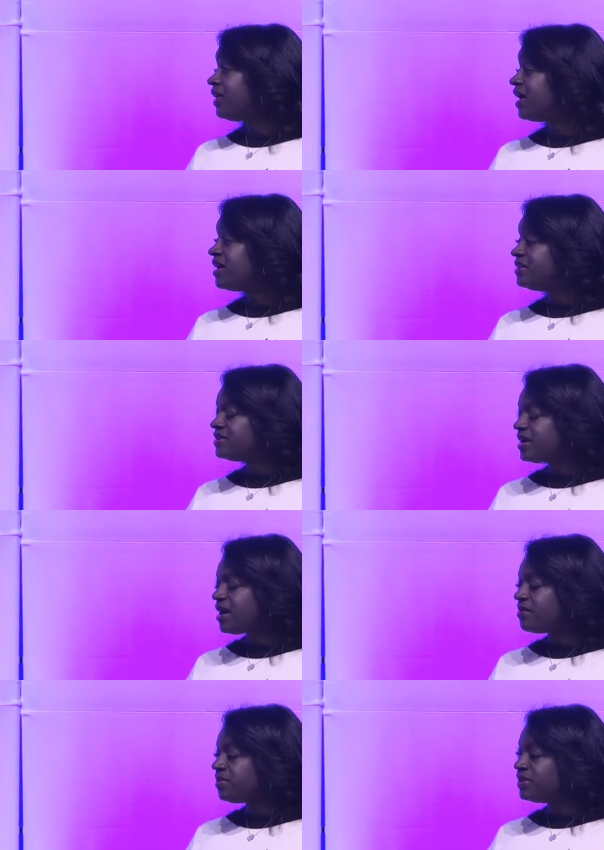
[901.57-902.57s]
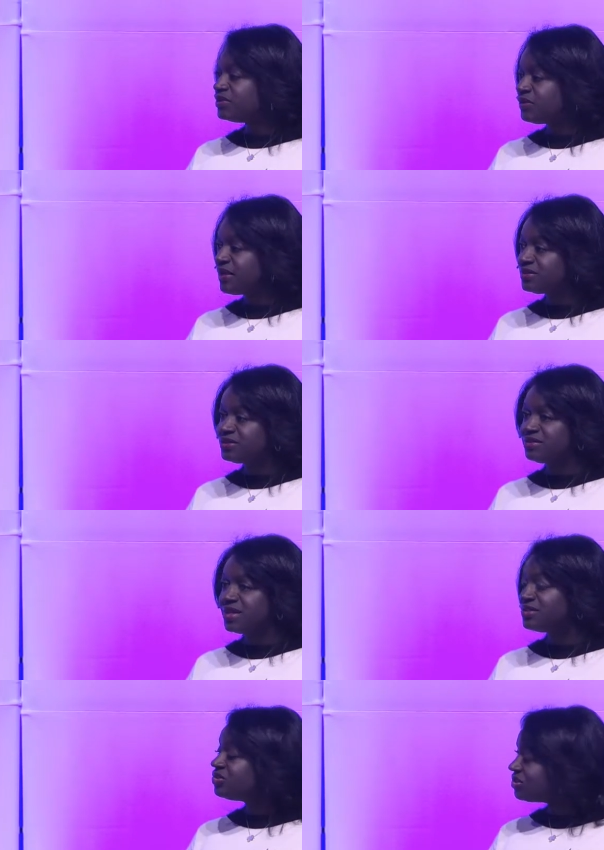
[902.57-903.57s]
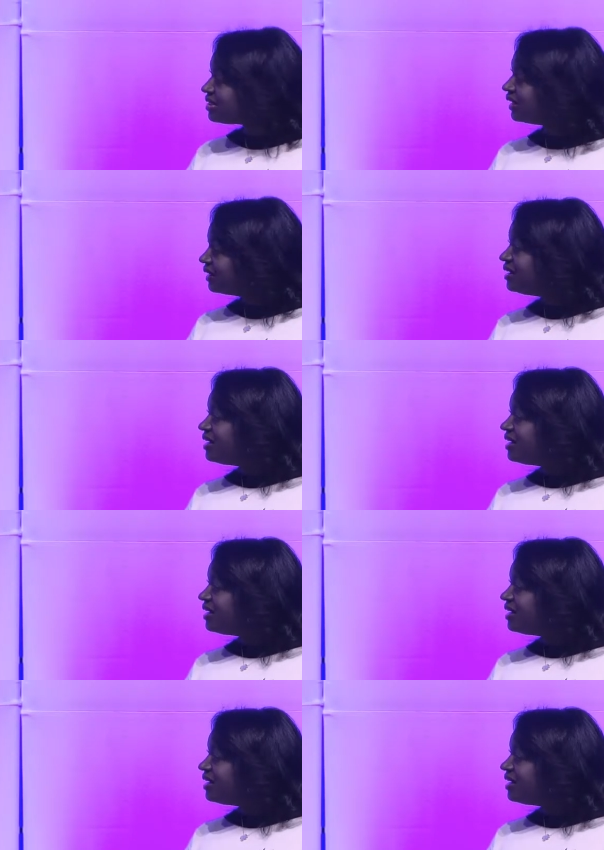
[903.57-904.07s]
and yeah. um, and so that's that's interesting.